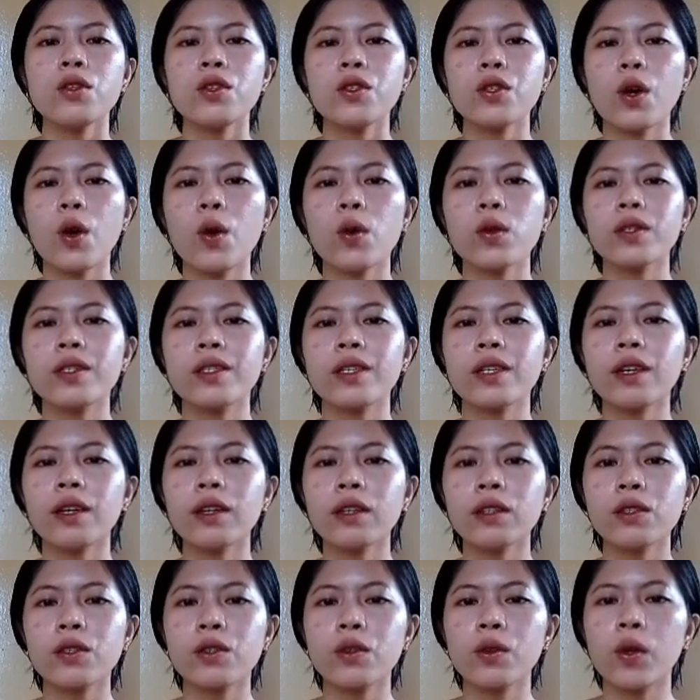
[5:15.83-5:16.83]
So
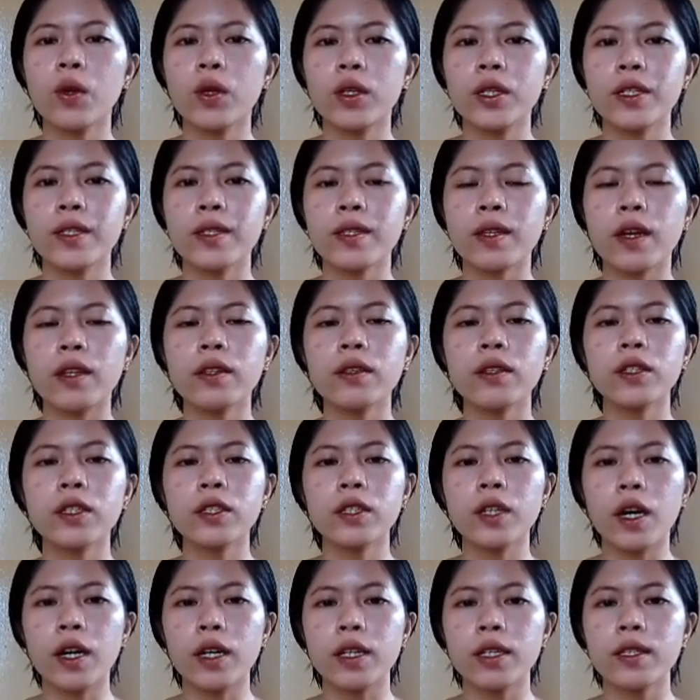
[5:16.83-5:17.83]
Sikitsu or
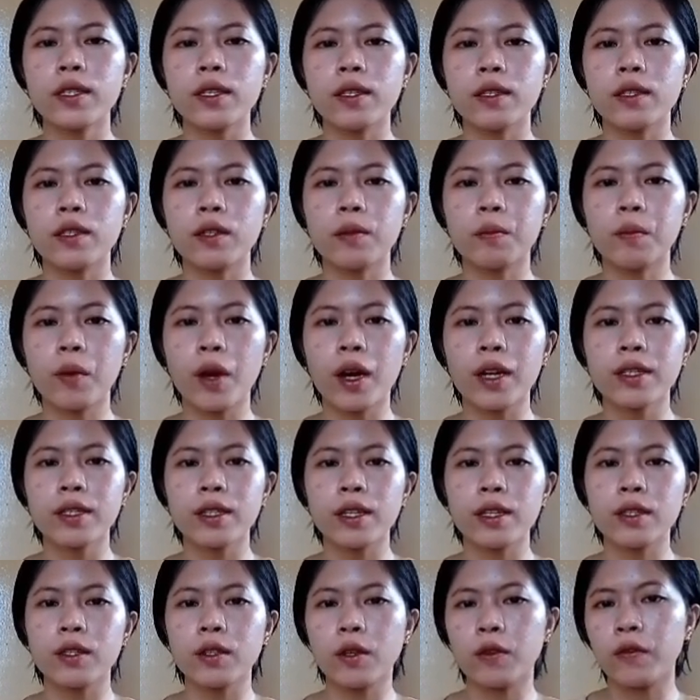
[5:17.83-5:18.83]
standardize is the
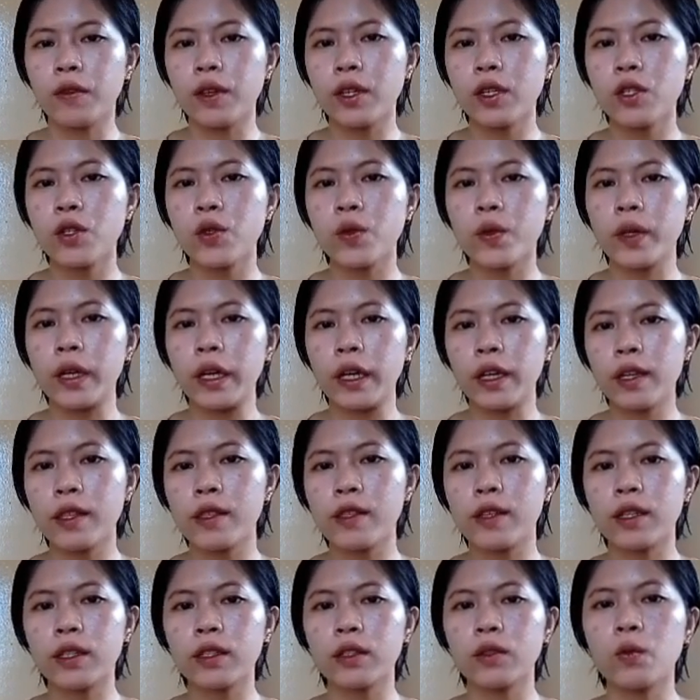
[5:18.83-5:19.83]
process of ensuring
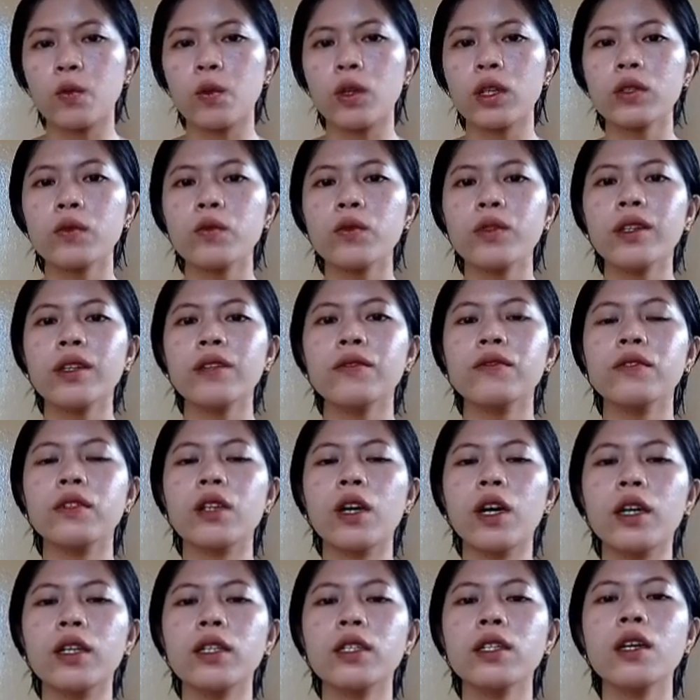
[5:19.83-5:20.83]
that what we have
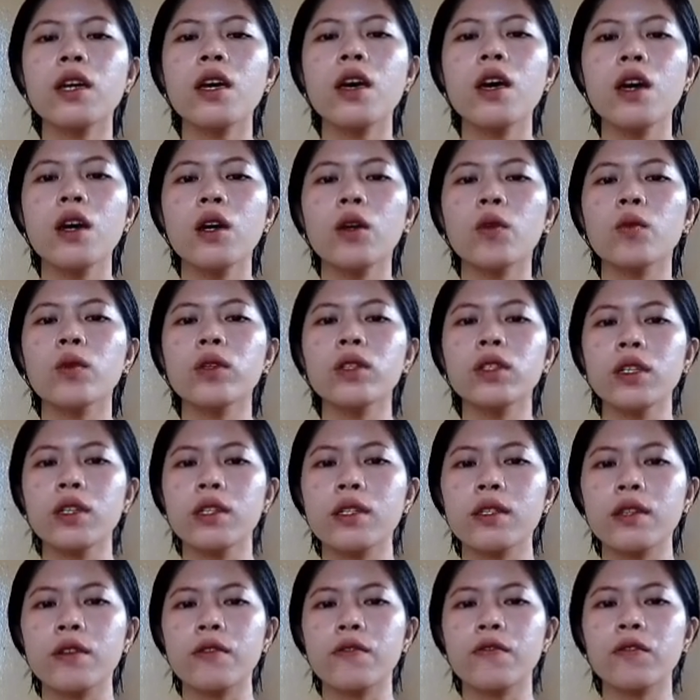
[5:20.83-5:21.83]
done
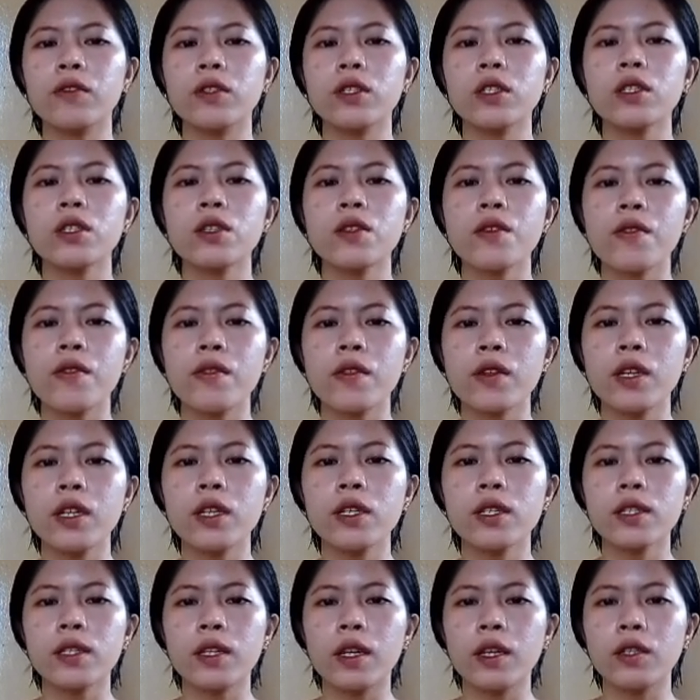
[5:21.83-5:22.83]
within the first 3
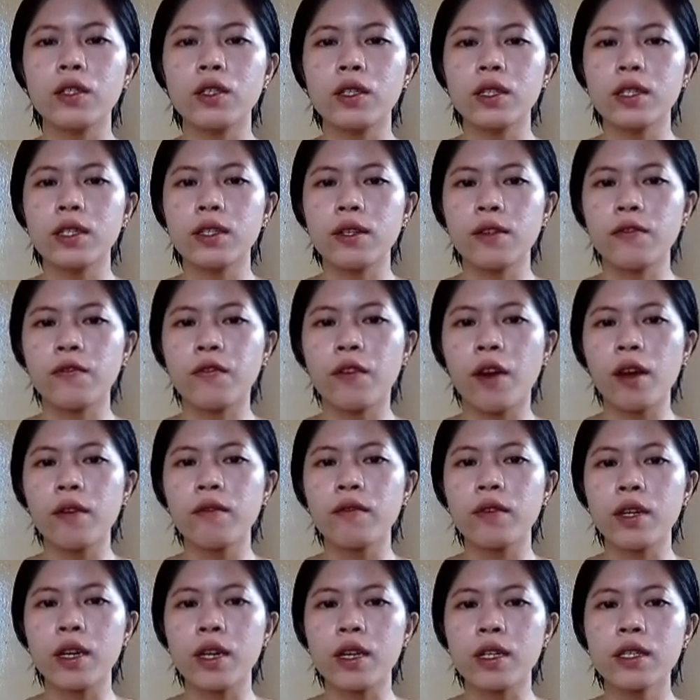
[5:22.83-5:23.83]
stages of
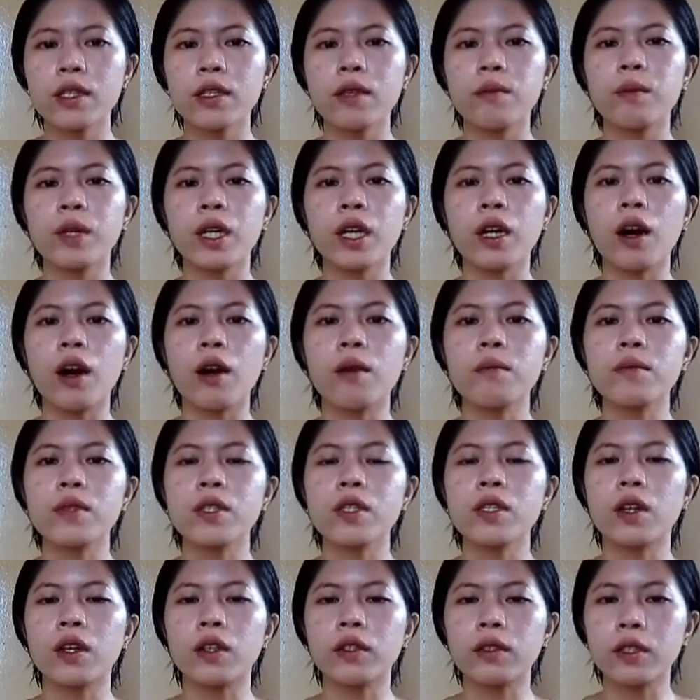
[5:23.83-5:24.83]
5S becomes
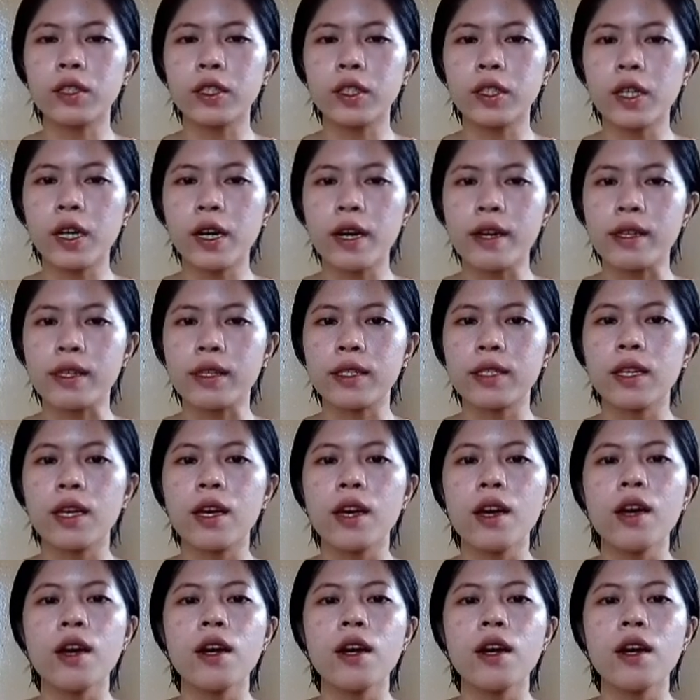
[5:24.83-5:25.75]
standardized.